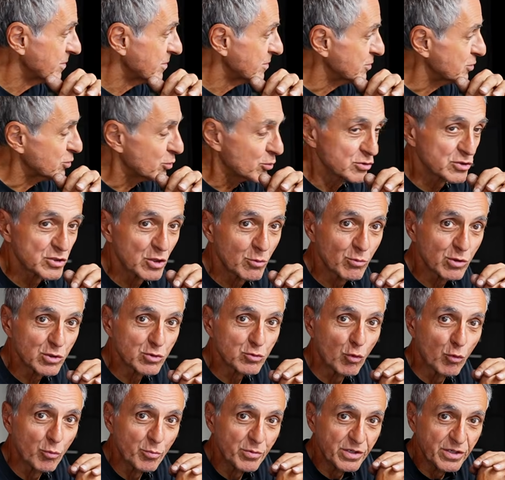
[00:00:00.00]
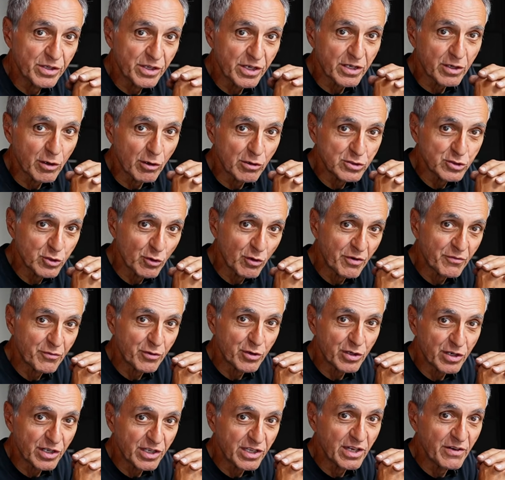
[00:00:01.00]
You know, someone told me, Nick, aren't you ever
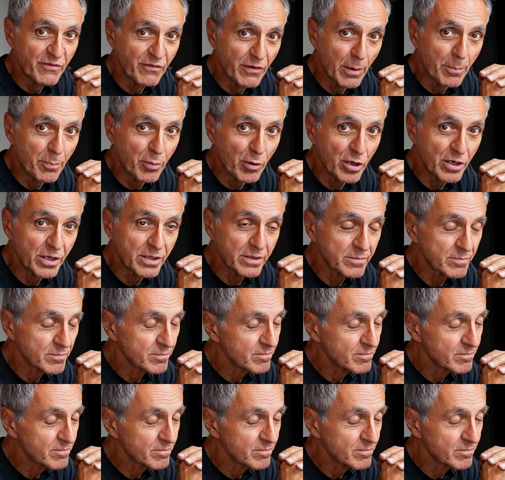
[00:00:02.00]
gonna give up on it?